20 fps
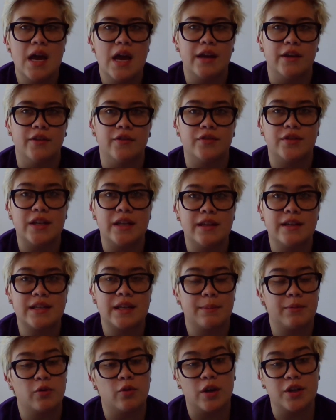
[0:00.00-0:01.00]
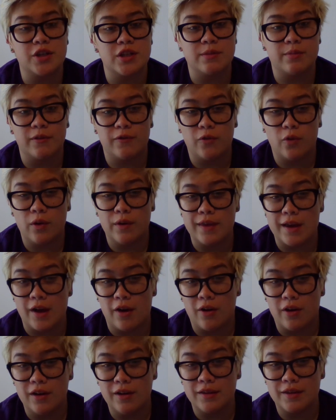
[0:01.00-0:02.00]
you've seen these type of questions before. They
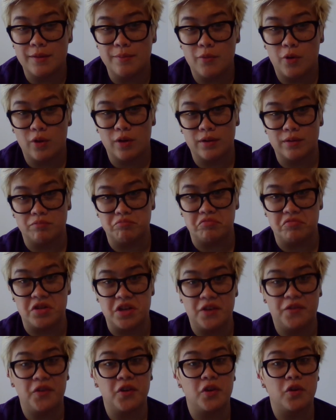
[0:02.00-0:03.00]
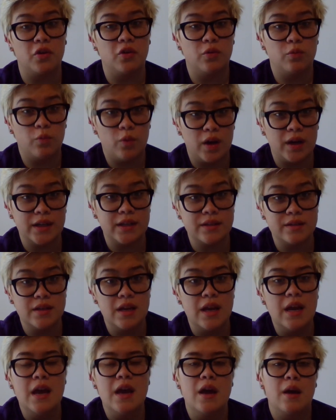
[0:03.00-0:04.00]
aren't the more difficult ones,
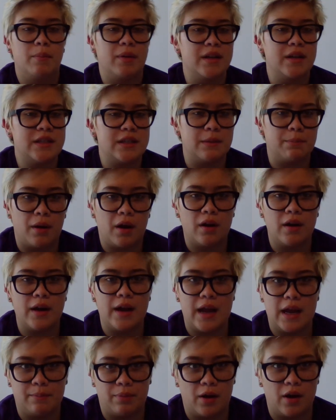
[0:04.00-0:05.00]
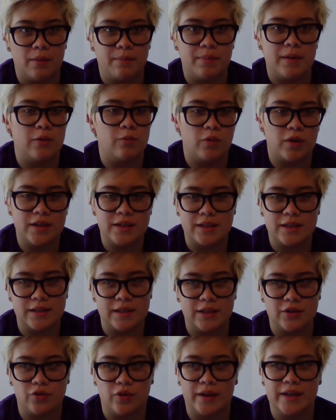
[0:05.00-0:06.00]
but it's the part A, part B. What is the
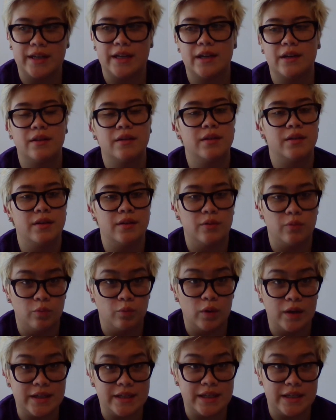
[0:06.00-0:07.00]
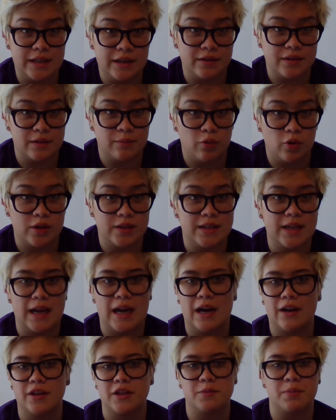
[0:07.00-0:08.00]
central idea? What detail supports that?
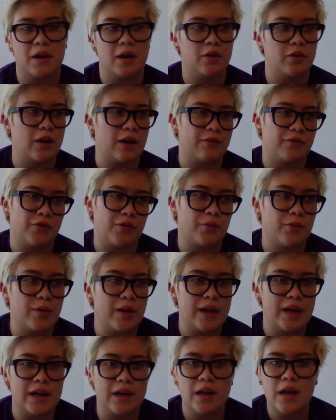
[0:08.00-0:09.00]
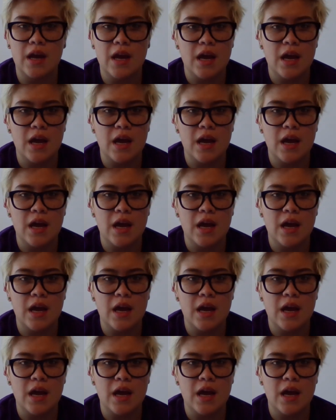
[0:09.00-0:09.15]
How does paragraph 3